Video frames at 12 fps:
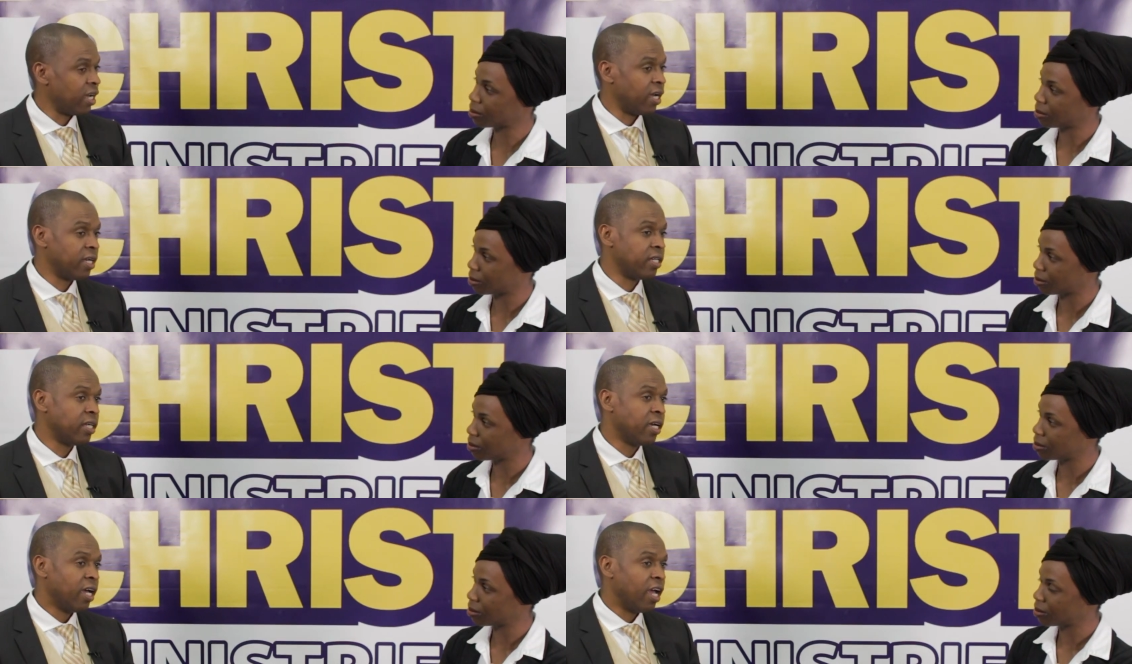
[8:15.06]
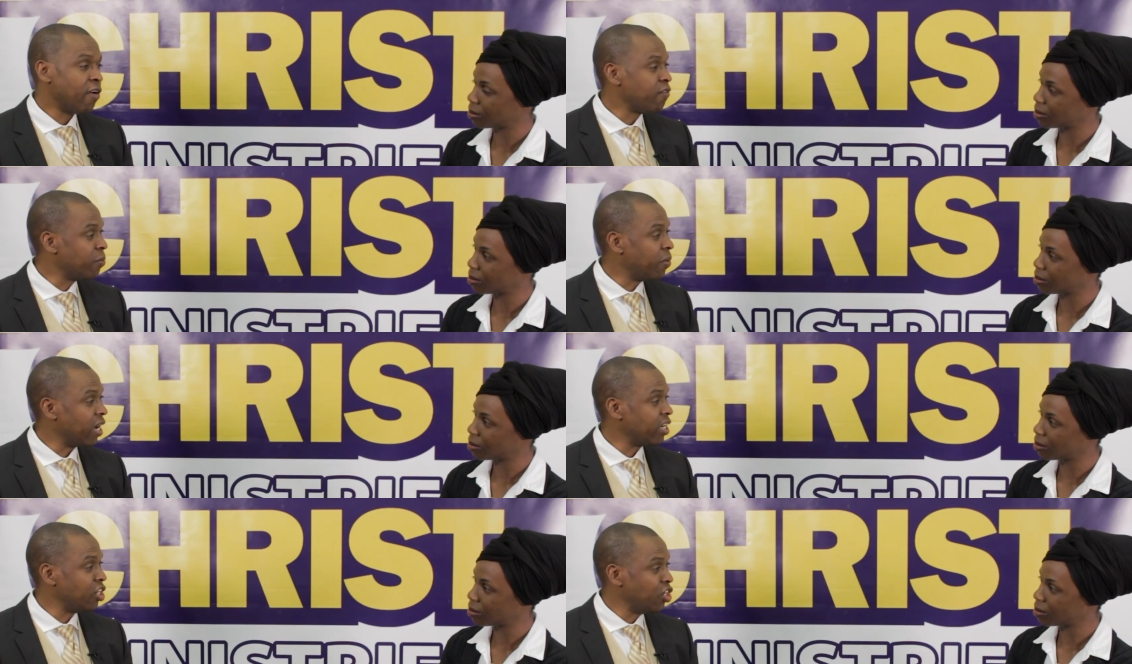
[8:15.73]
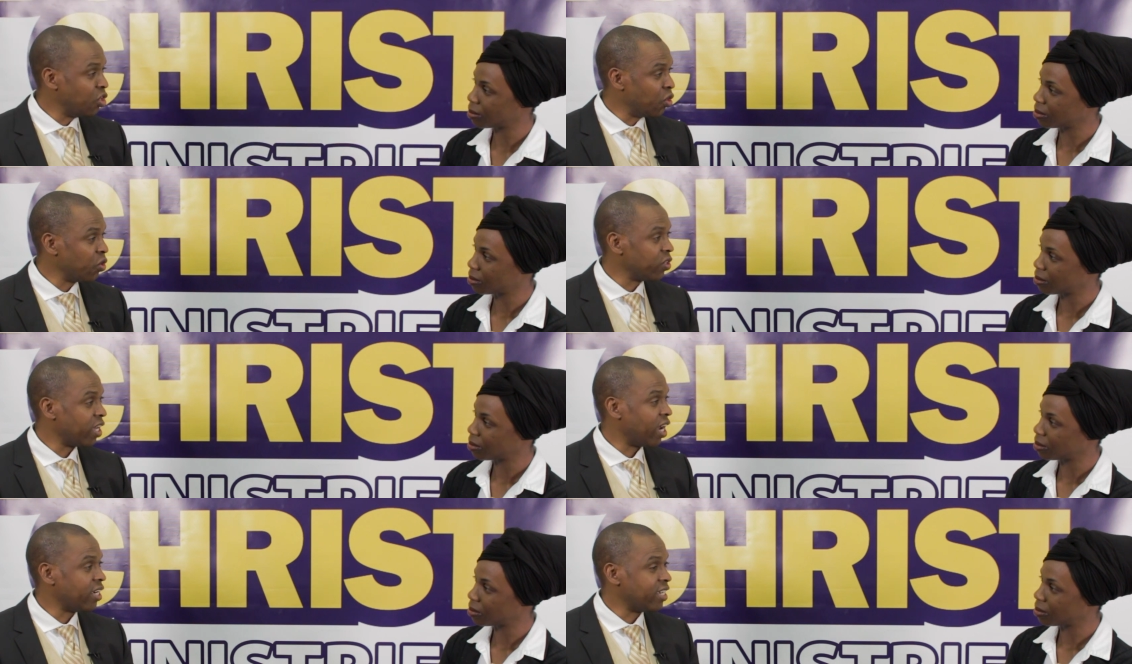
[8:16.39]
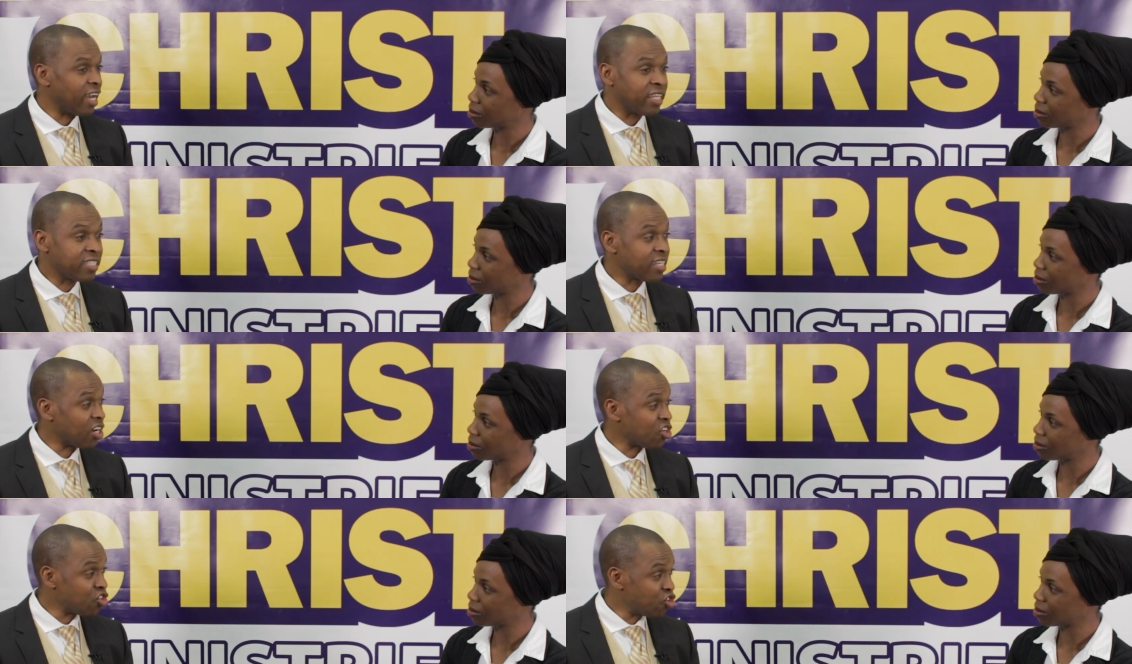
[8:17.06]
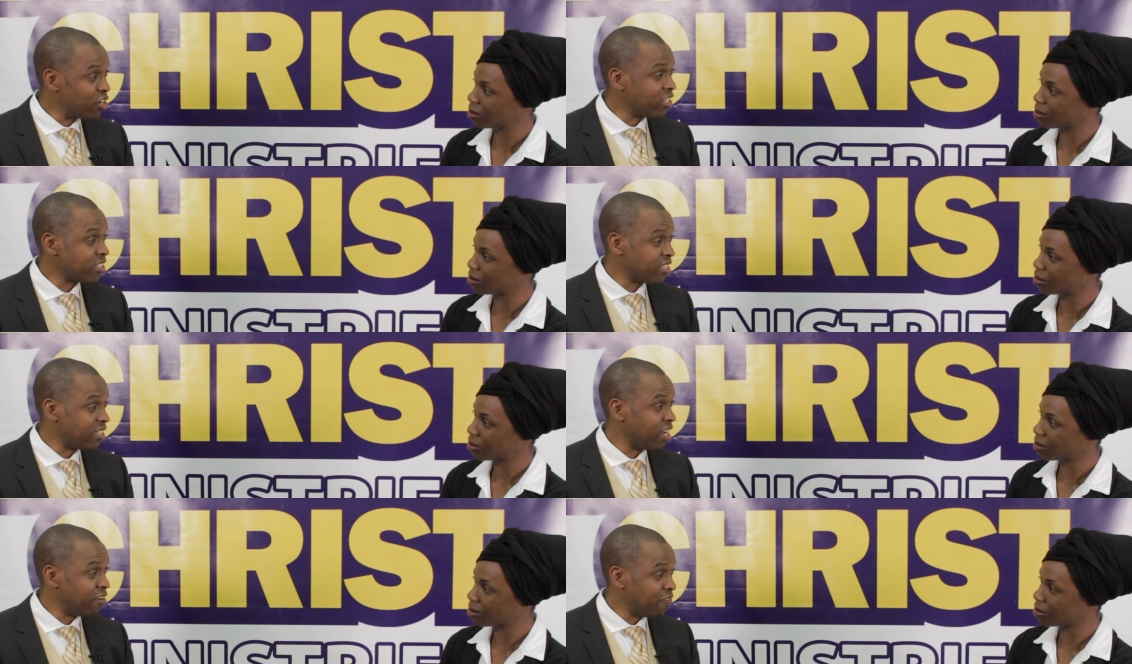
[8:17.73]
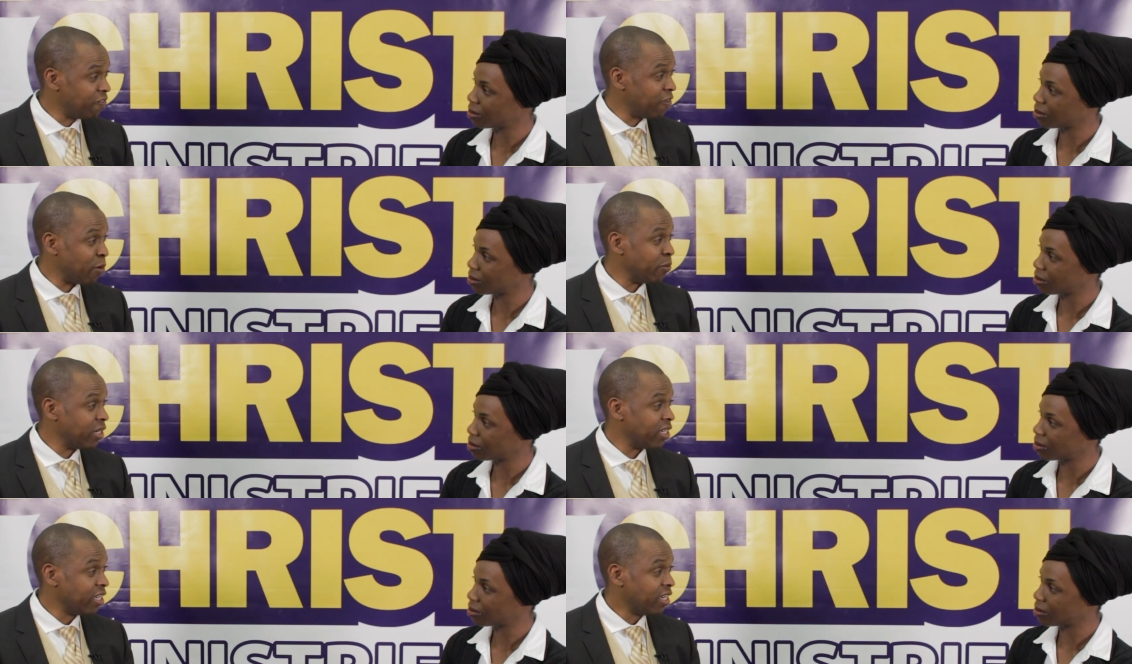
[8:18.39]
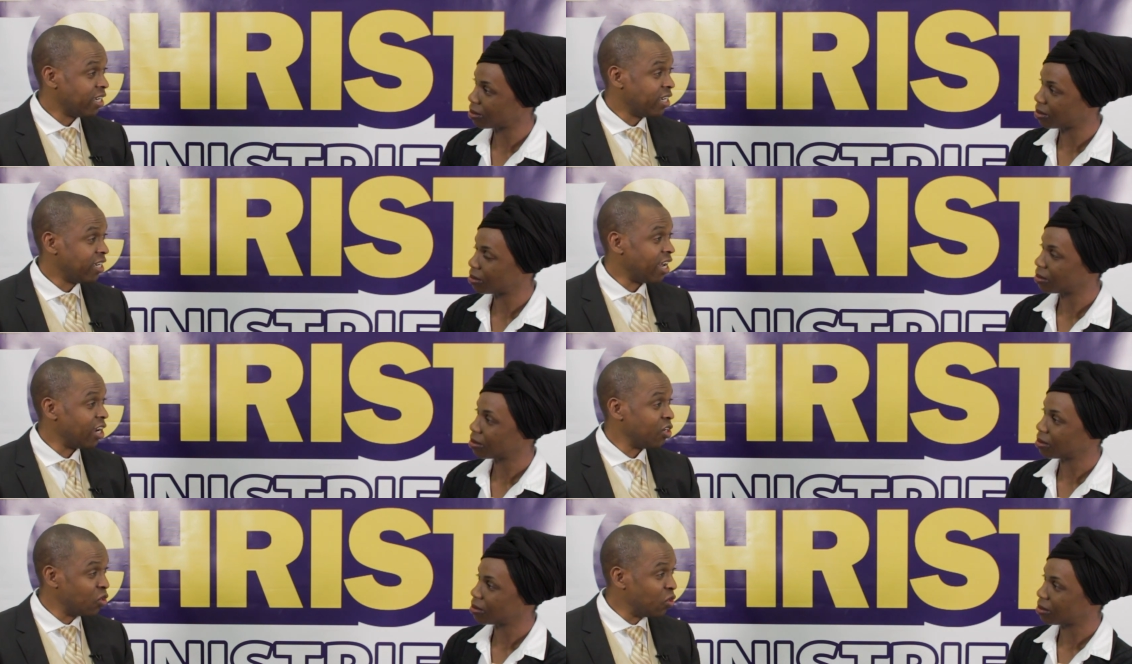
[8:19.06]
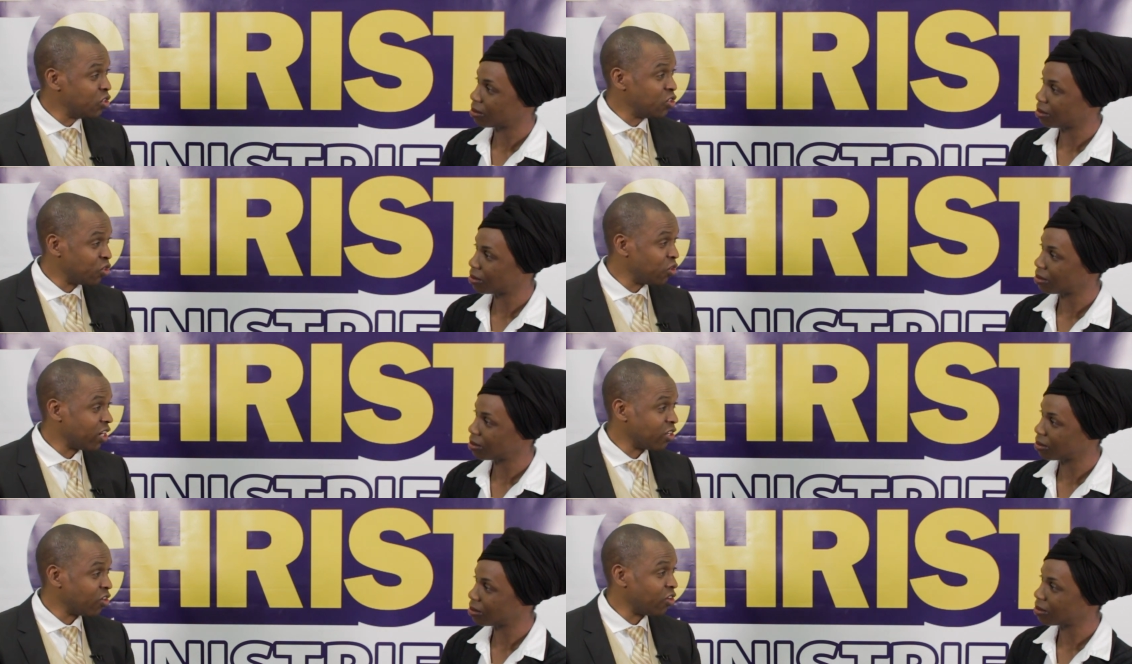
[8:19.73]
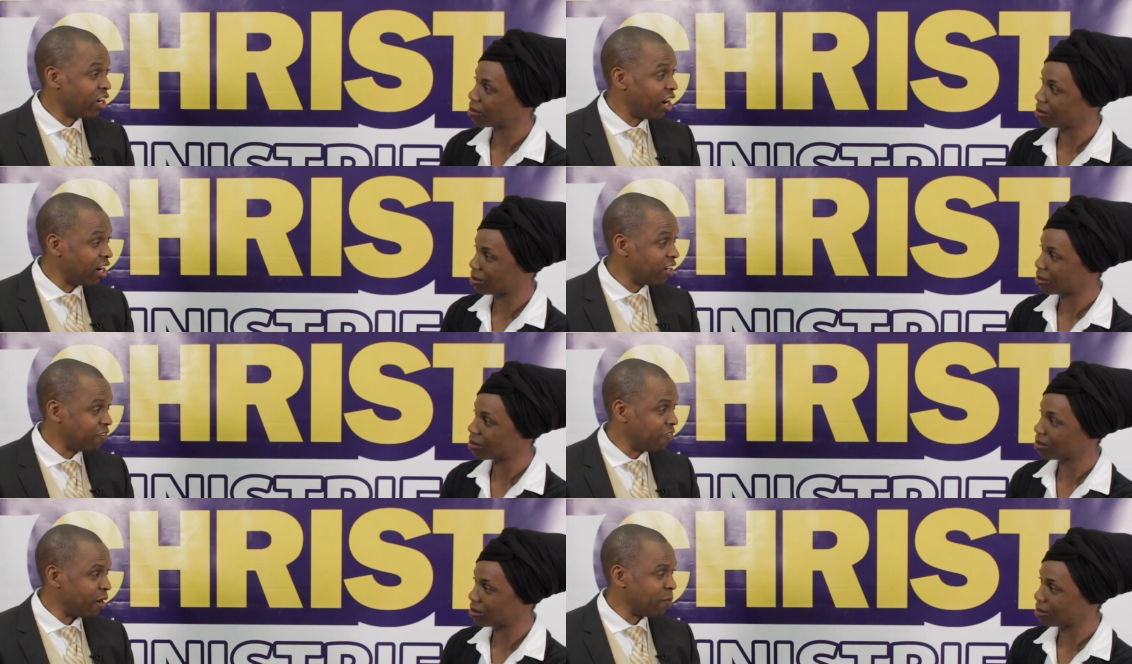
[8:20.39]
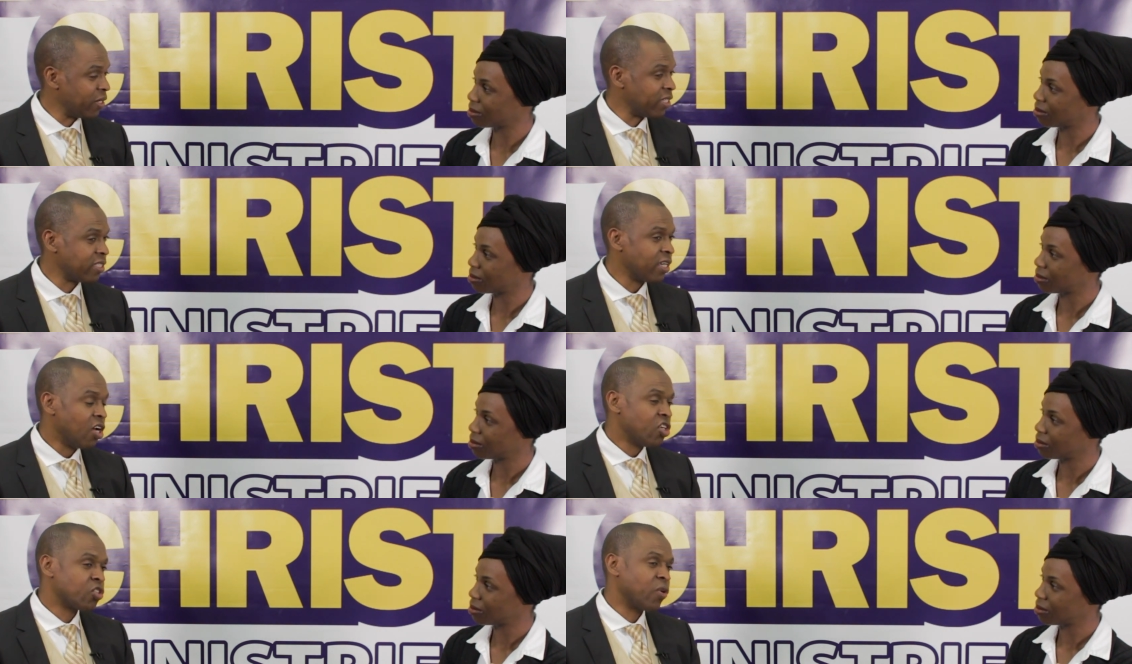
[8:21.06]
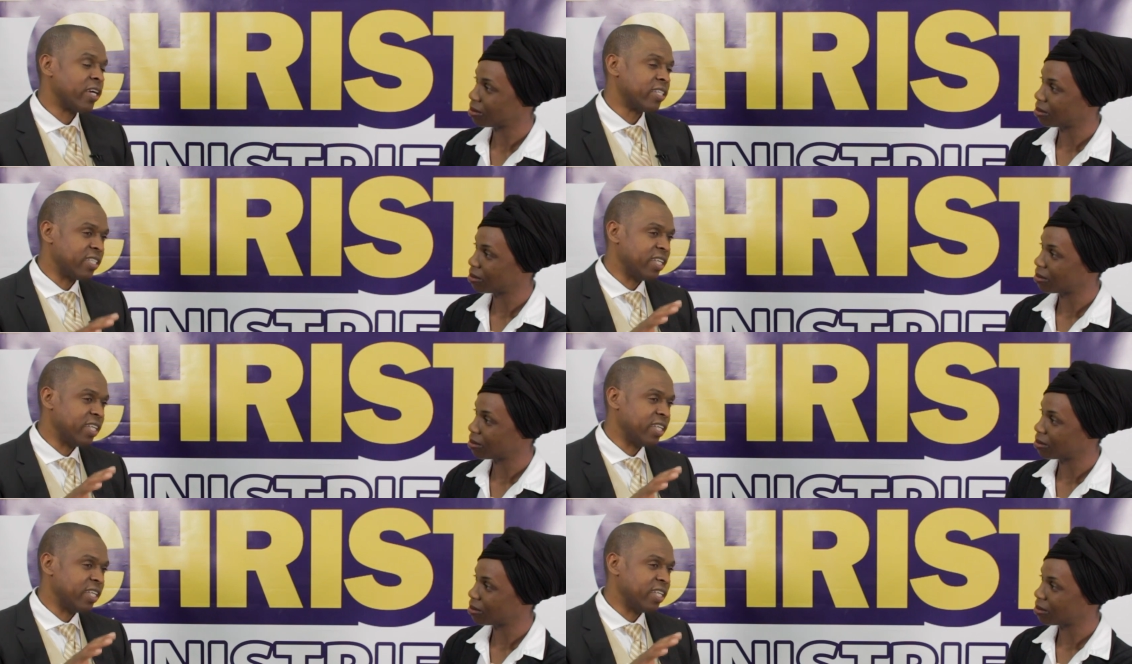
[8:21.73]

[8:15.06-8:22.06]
Speaker 1: mm -hmm. and everybody know that that's a Christian family that don't joke around. All the families. So I